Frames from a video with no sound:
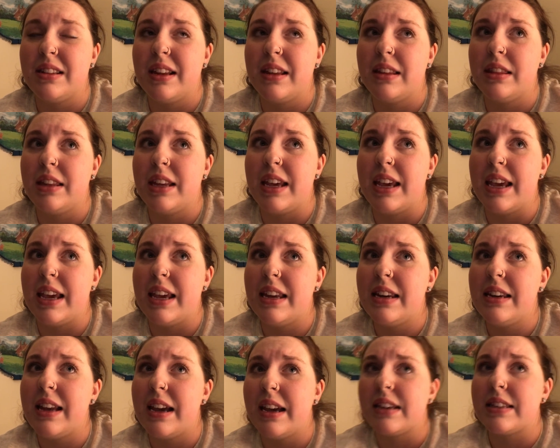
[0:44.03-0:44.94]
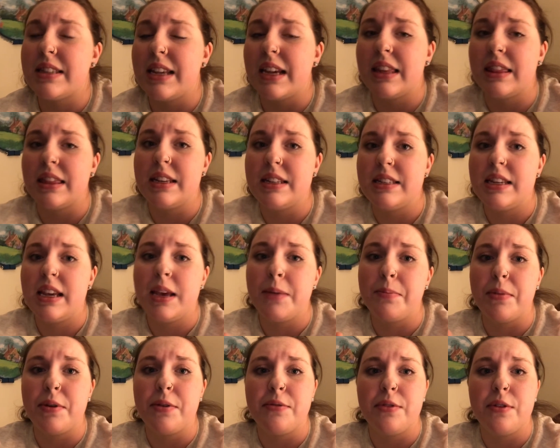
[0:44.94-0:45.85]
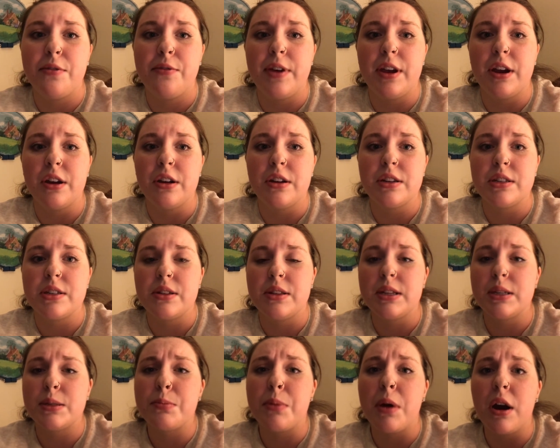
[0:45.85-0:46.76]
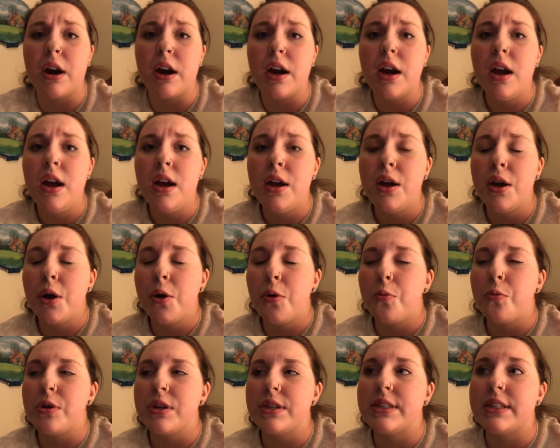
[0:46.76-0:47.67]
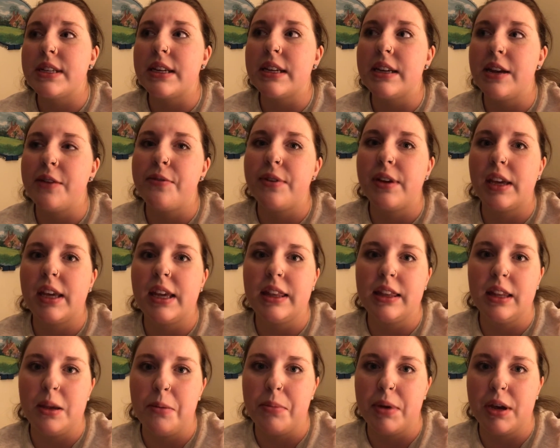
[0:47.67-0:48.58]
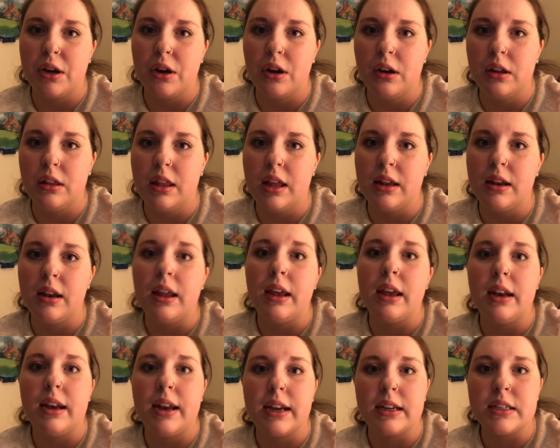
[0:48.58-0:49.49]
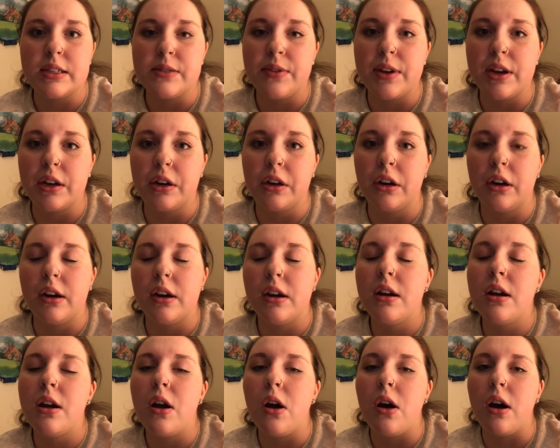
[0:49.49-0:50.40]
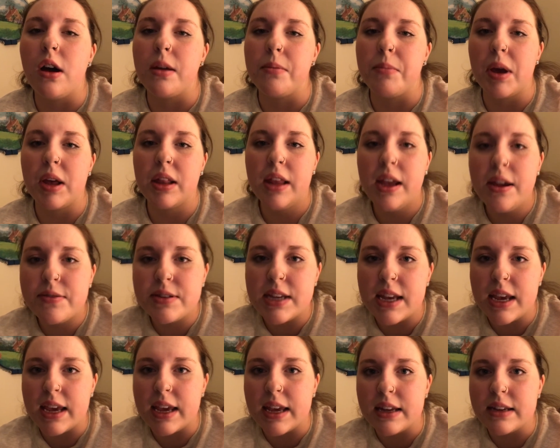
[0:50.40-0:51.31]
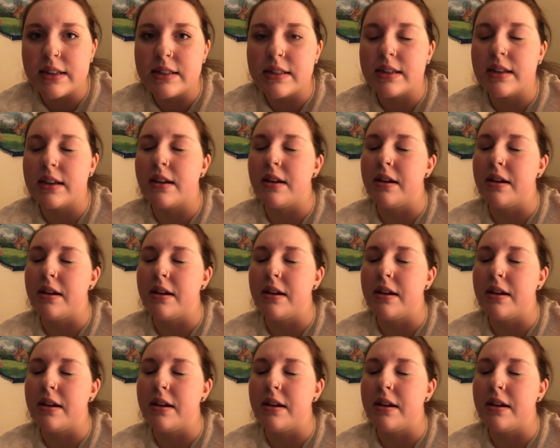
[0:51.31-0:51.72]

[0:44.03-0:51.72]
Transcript: the index, like the tip of the finger, so this part was significantly bigger than the index finger on my left hand.